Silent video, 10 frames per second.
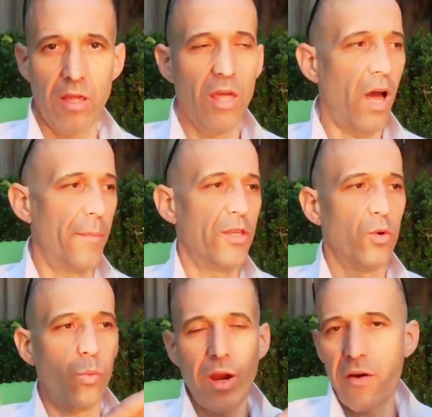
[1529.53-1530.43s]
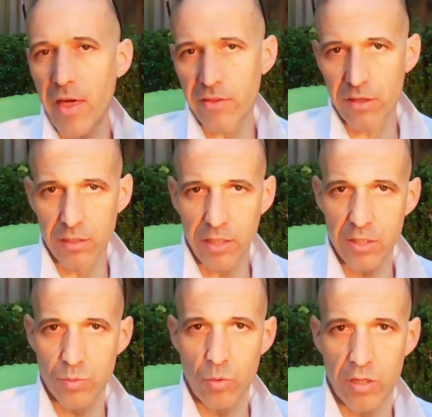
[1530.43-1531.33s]
I mean, you wear out the
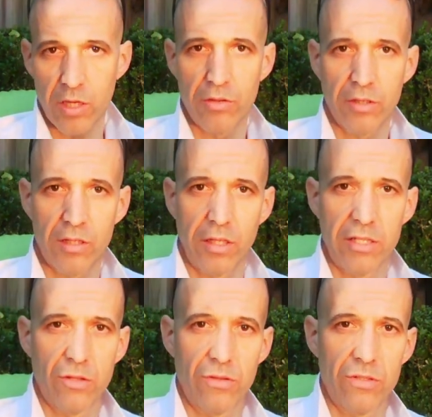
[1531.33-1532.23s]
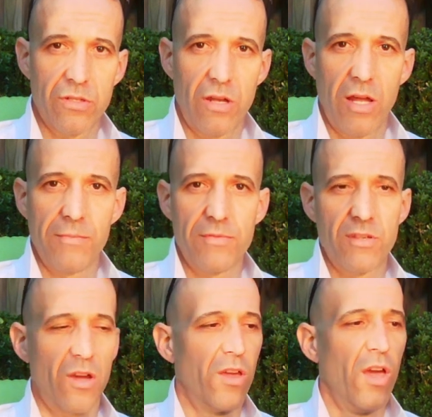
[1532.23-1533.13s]
cleats walking on the cleats all the time.
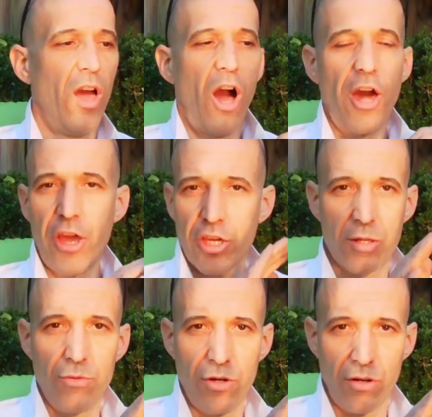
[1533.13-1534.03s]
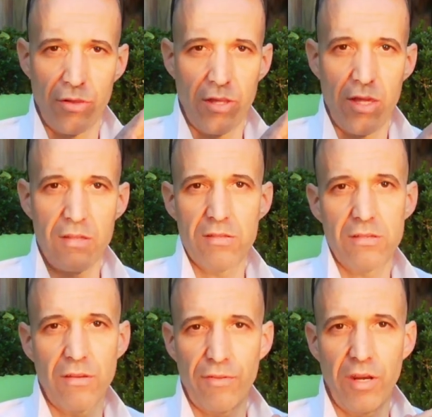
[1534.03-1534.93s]
So I don't commute on these.
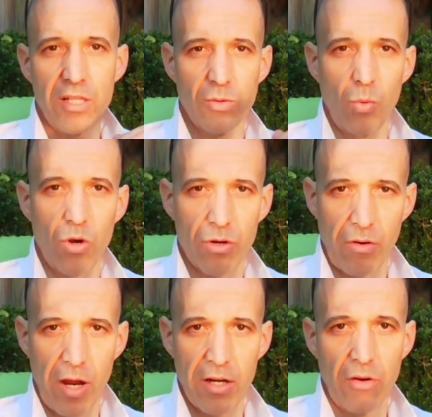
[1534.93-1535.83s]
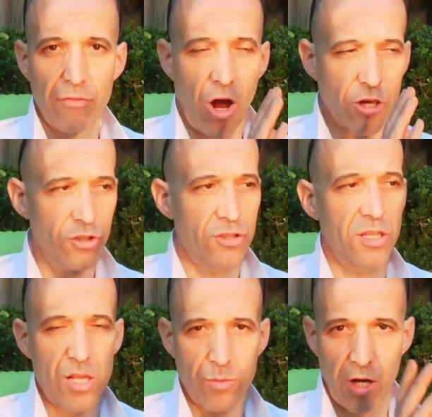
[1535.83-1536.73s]
If you need to walk around, I use
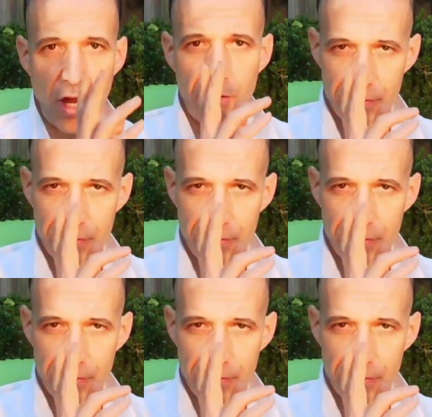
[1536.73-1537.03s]
these when I go for